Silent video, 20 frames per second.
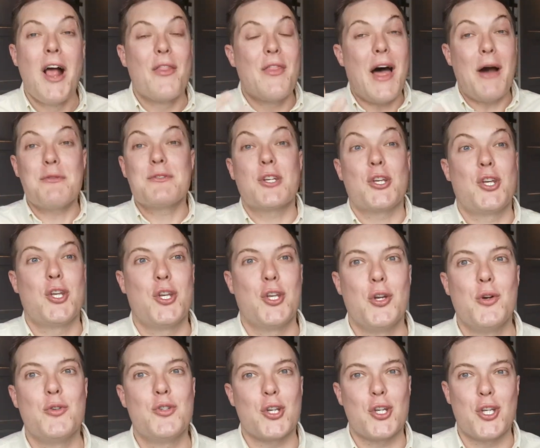That was a
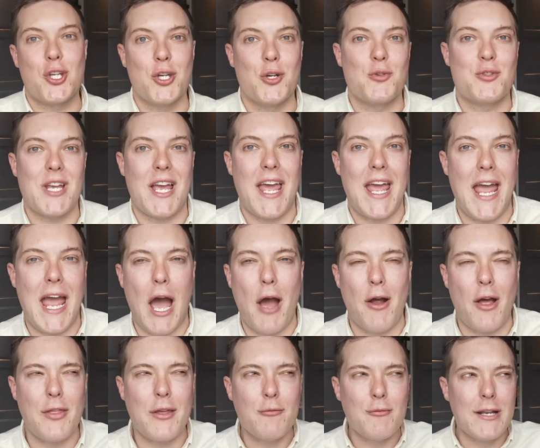huge, huge huge hit.
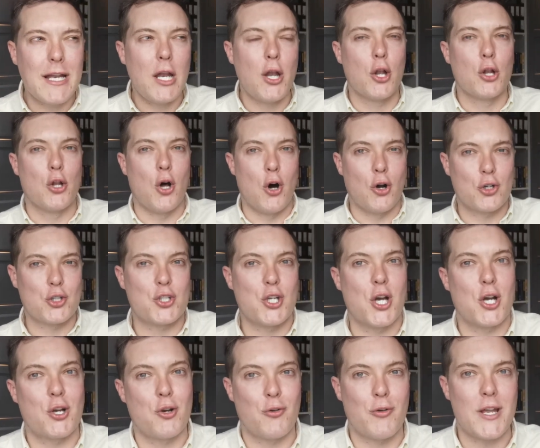I think really launched
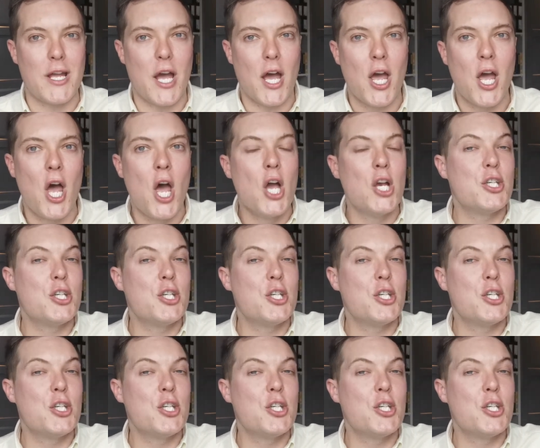her career.